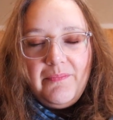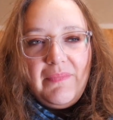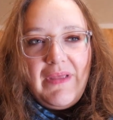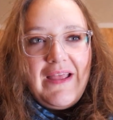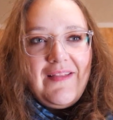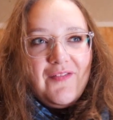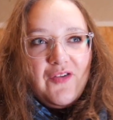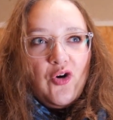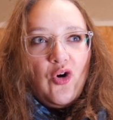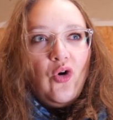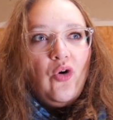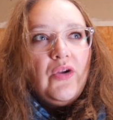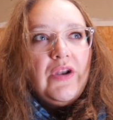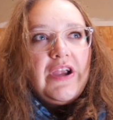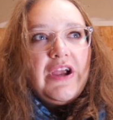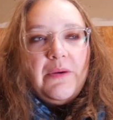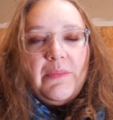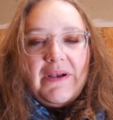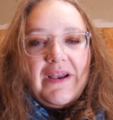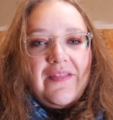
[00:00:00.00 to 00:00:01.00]
It's cold
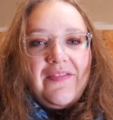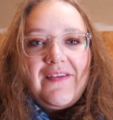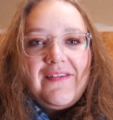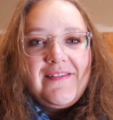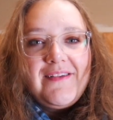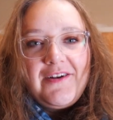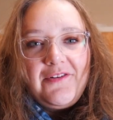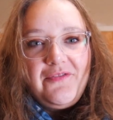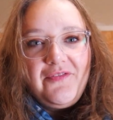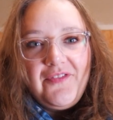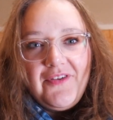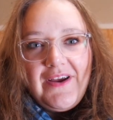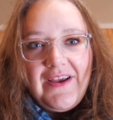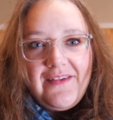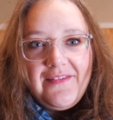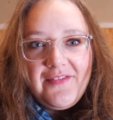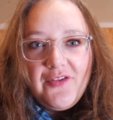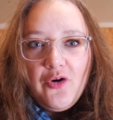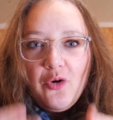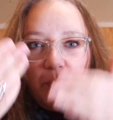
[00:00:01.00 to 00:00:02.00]
here, but nothing's gonna
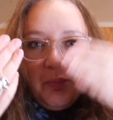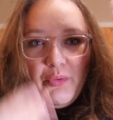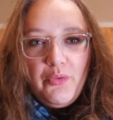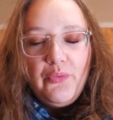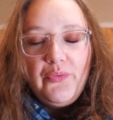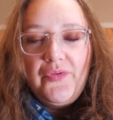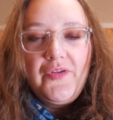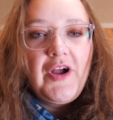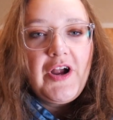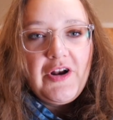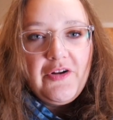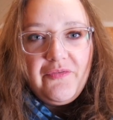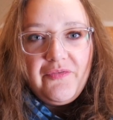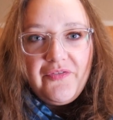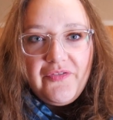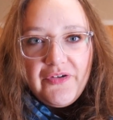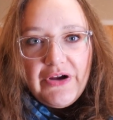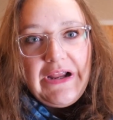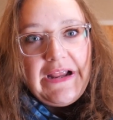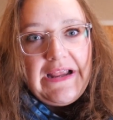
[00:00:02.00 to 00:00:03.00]
freeze. The whole pool's not gonna
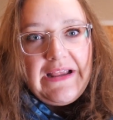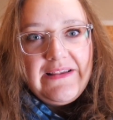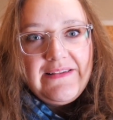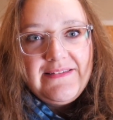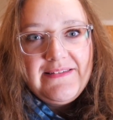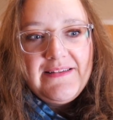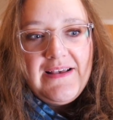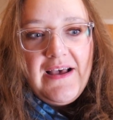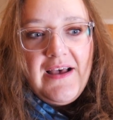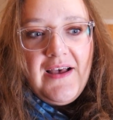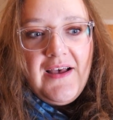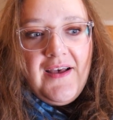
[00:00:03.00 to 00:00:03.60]
freeze.